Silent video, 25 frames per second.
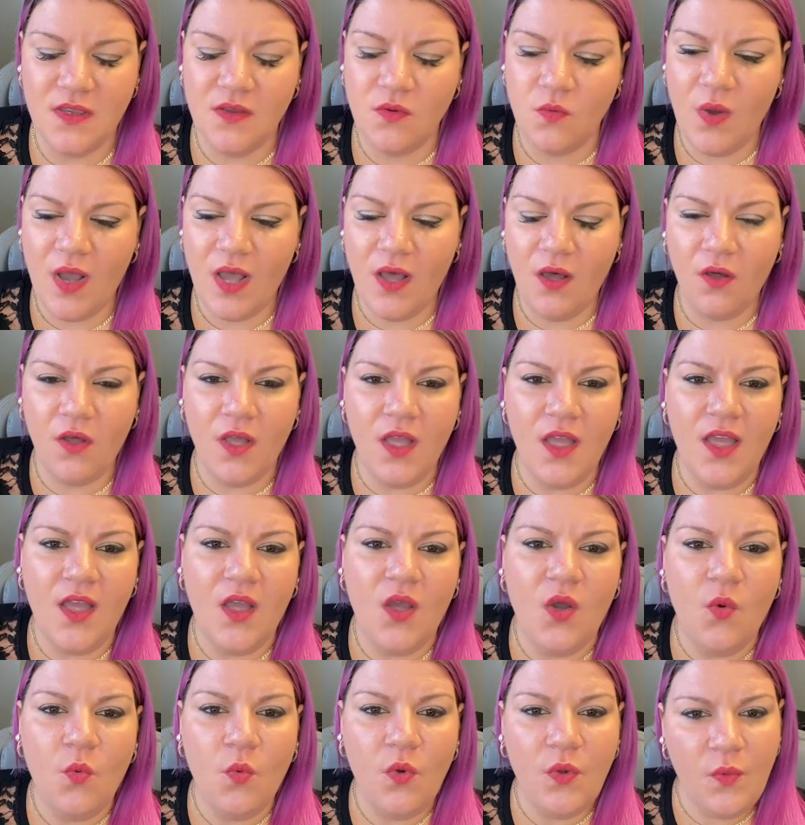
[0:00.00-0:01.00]
Well,
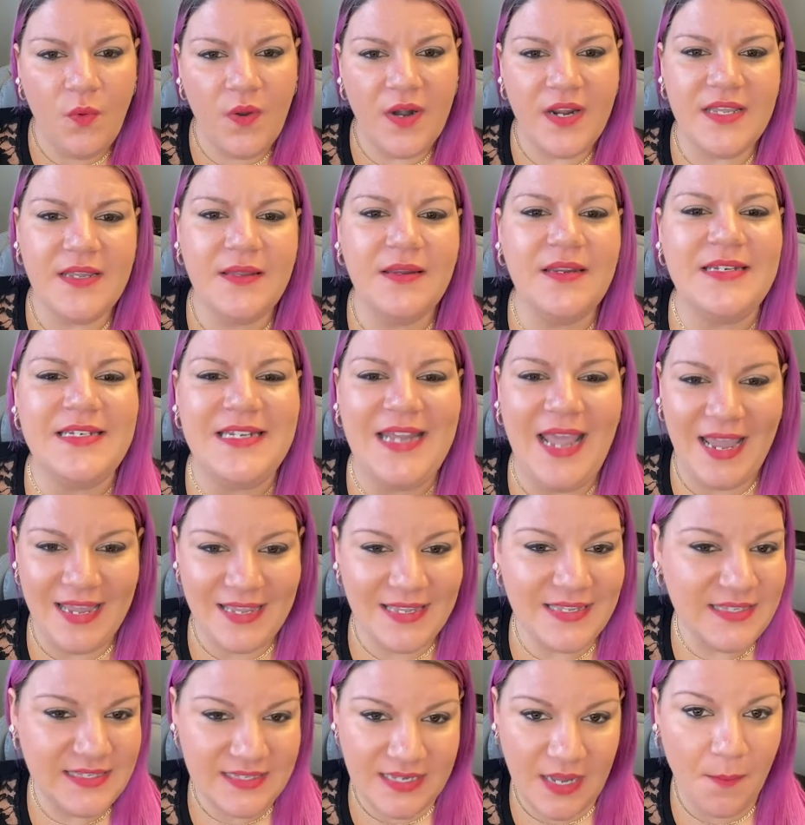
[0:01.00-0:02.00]
we want to take
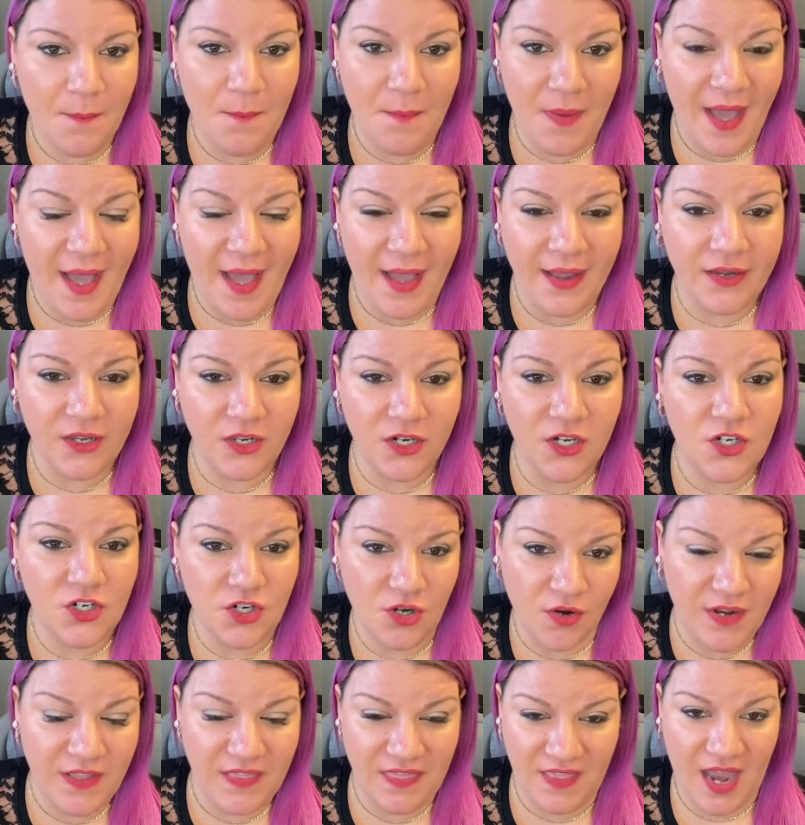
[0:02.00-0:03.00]
a step back
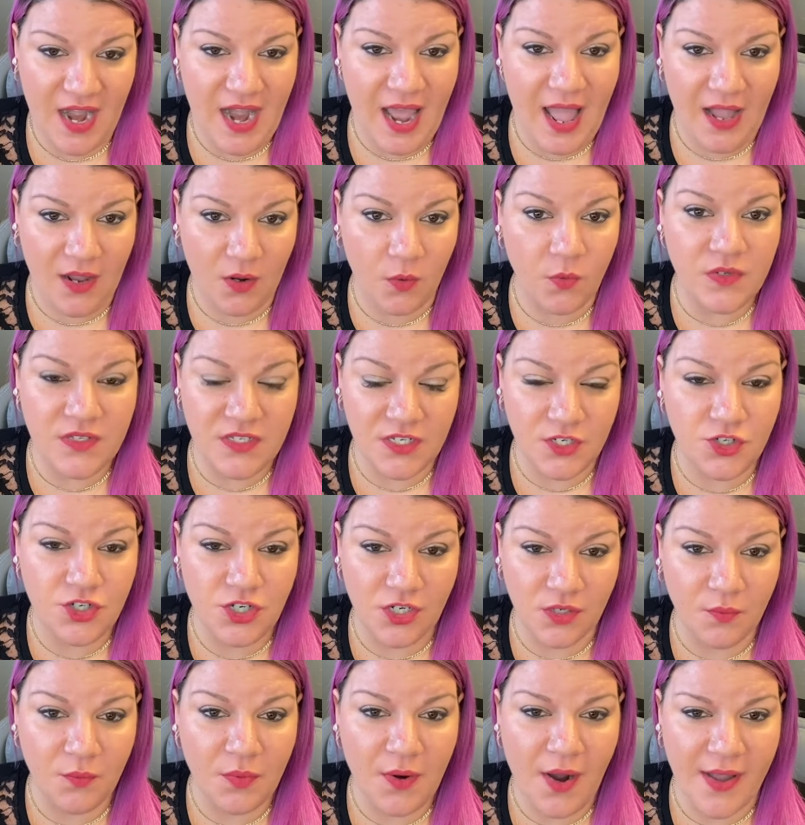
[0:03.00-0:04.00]
during that
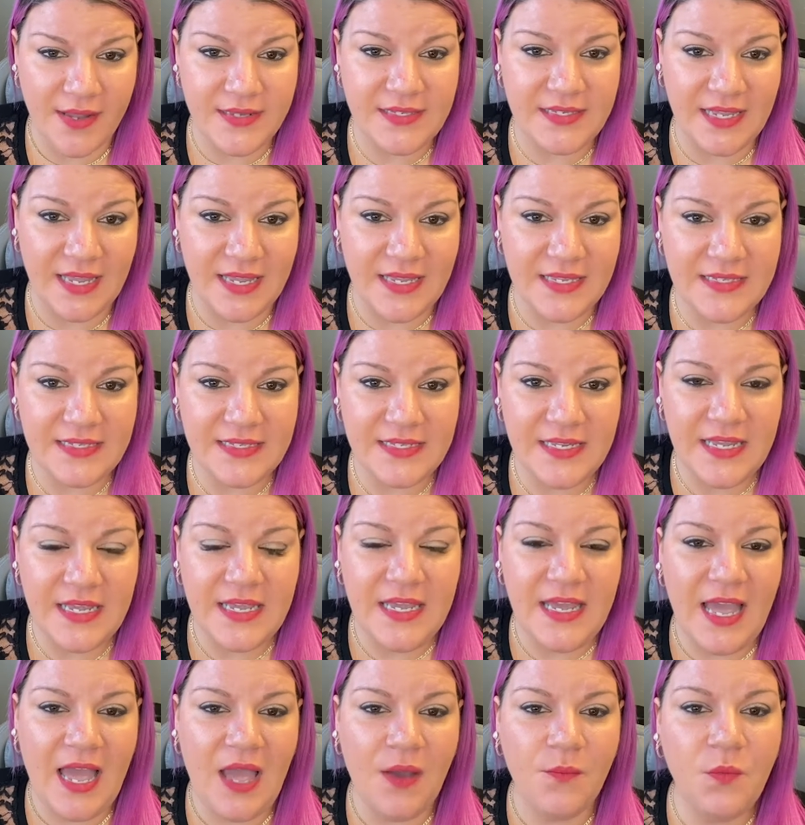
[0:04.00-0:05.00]
acquisition process,
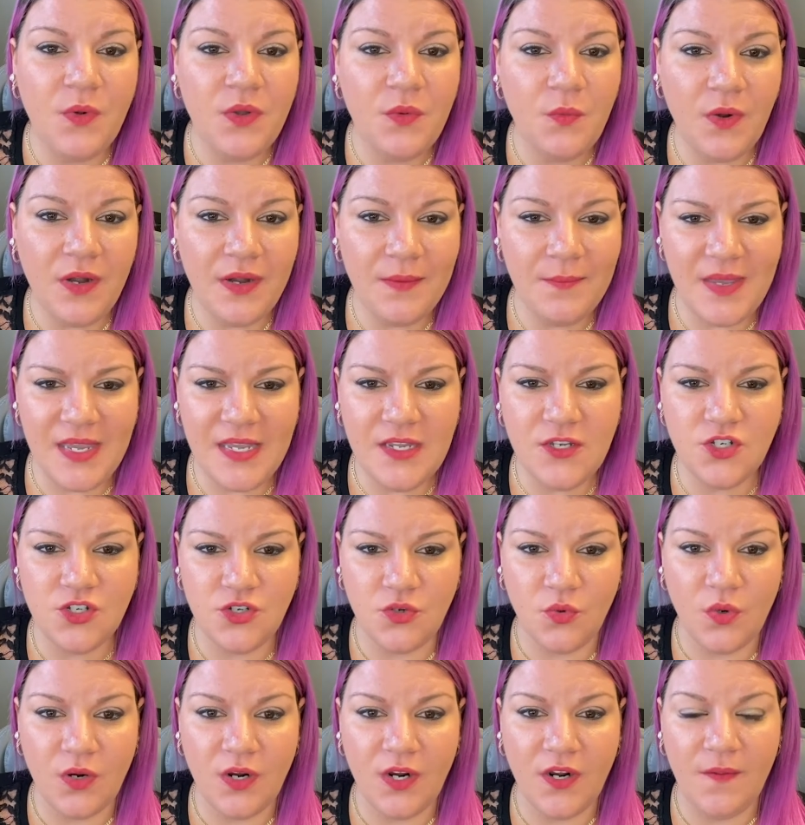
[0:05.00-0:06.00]
and we want to make
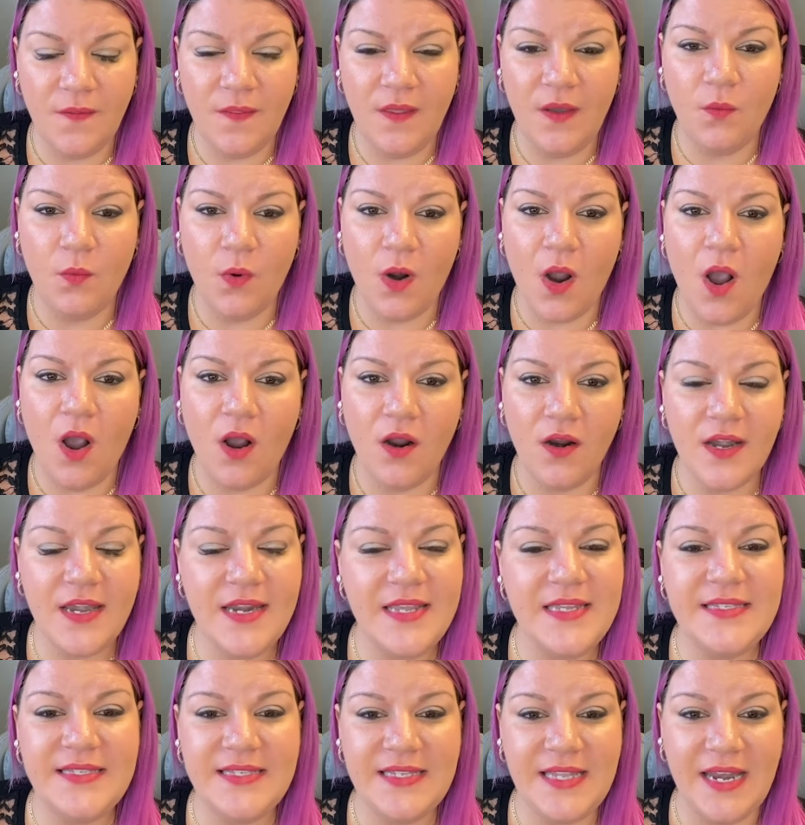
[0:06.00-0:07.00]
sure that we're
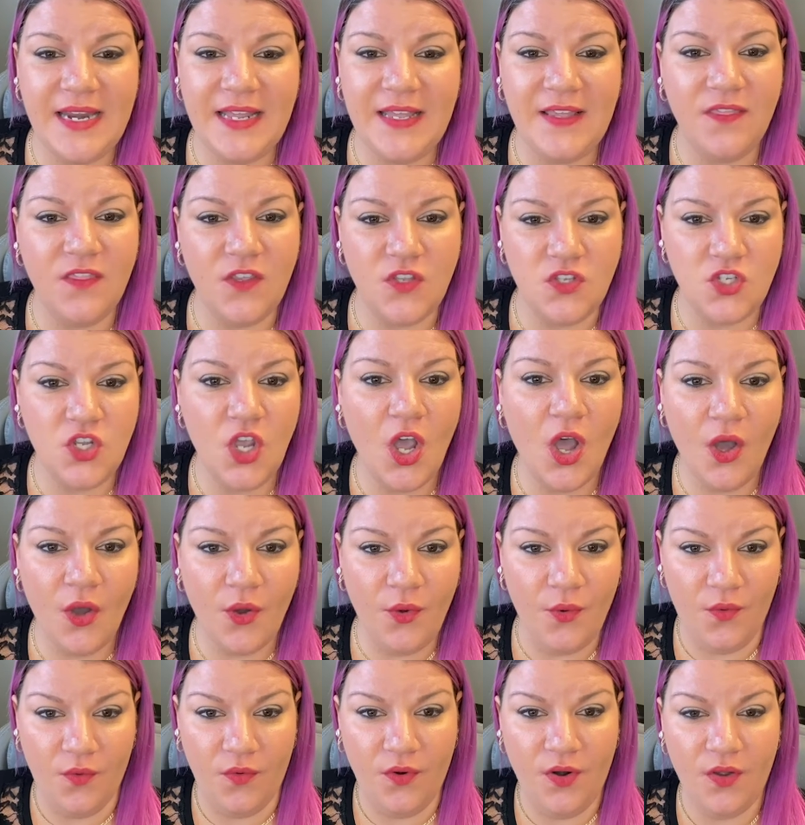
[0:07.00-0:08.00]
already setting the
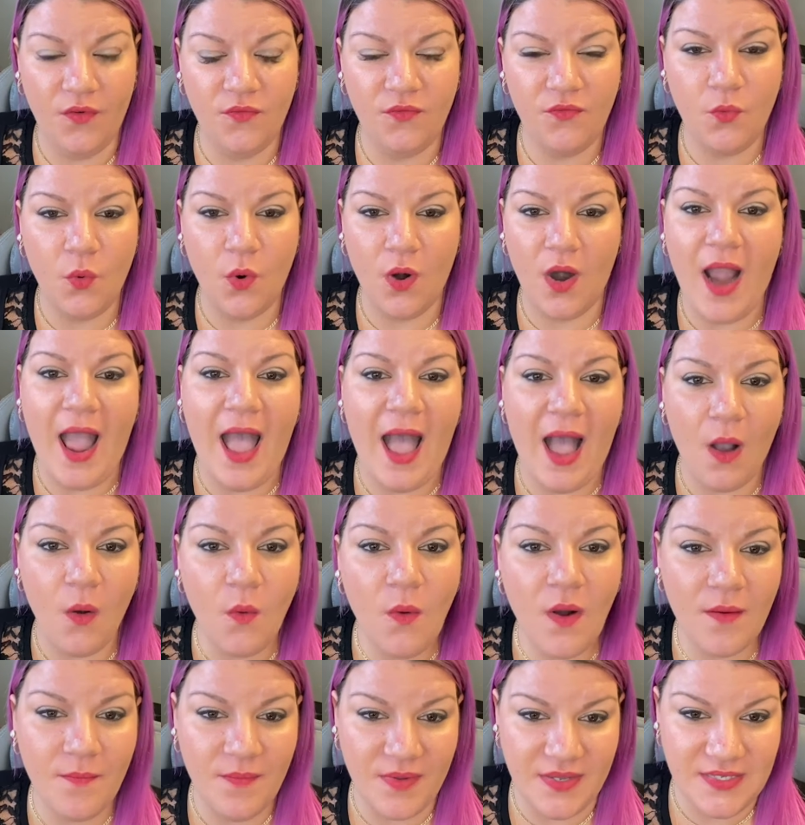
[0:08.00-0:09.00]
tone for how
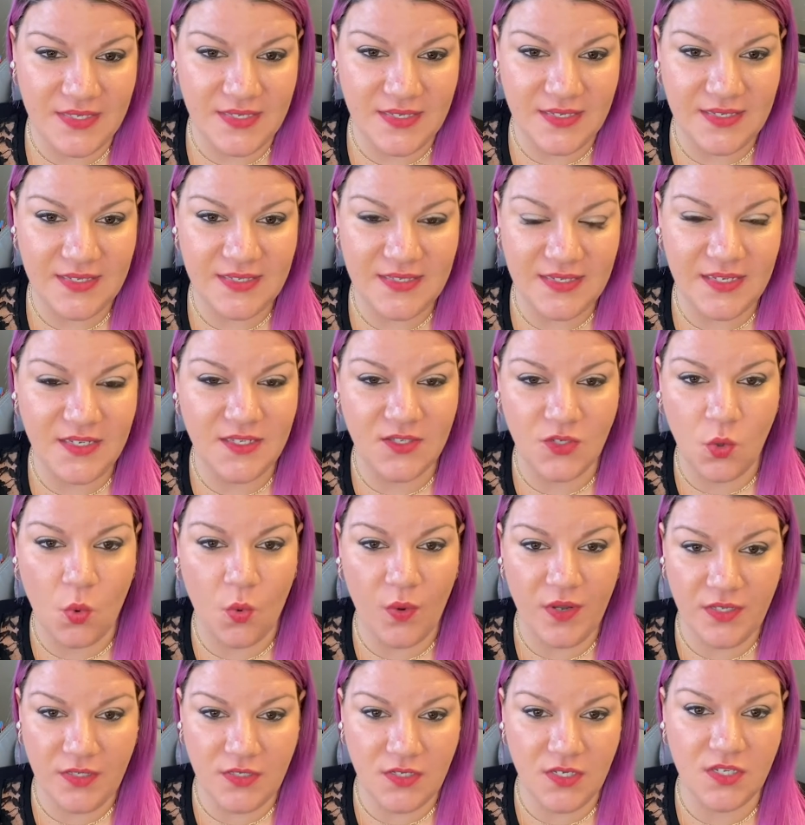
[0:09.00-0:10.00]
our business is
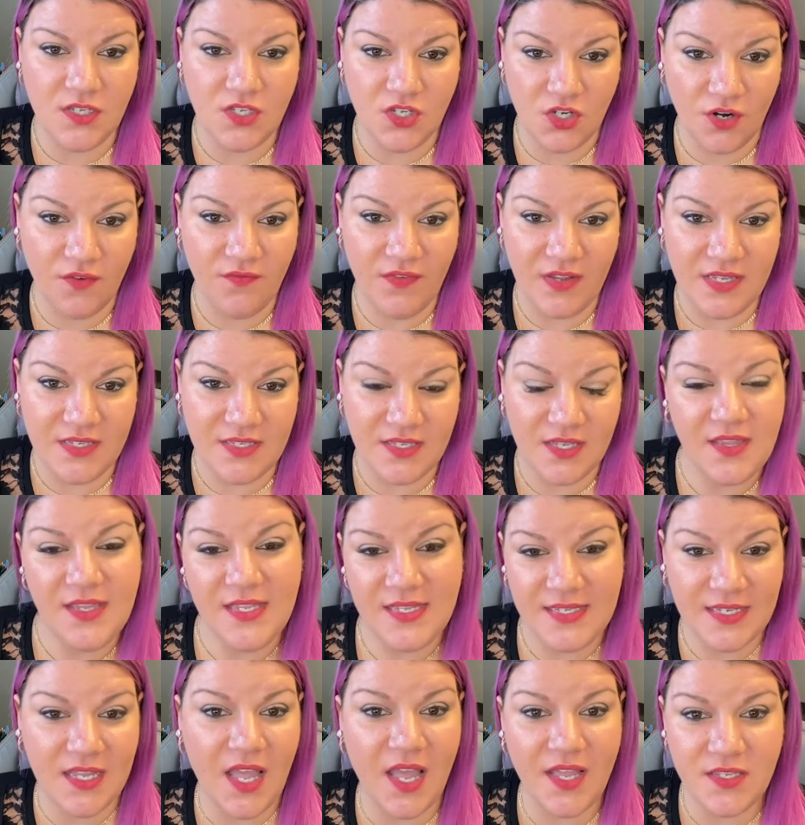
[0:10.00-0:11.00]
going to service
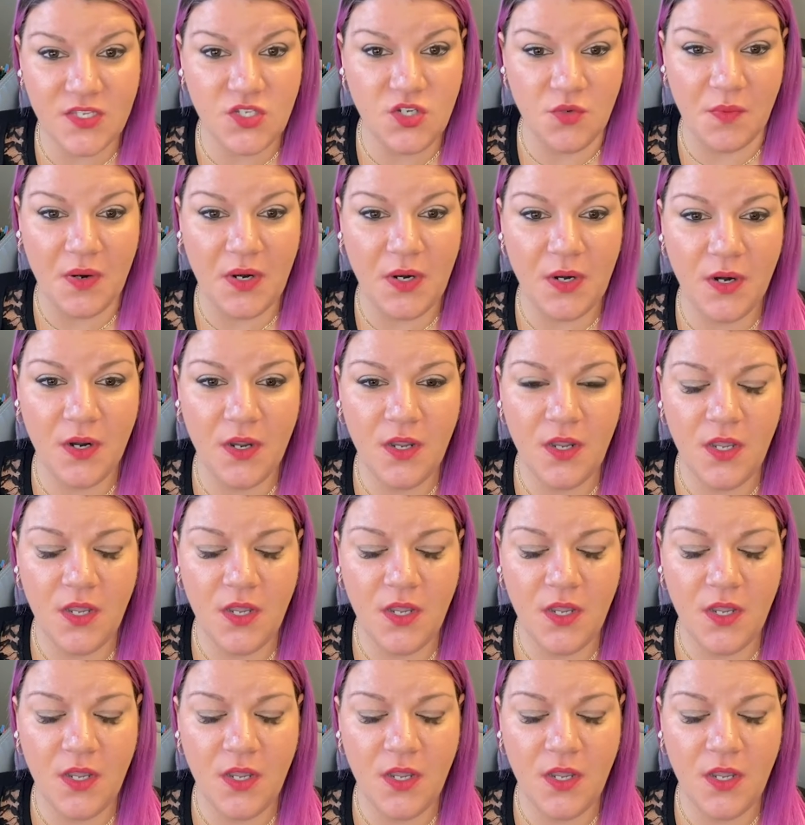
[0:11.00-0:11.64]
this customer.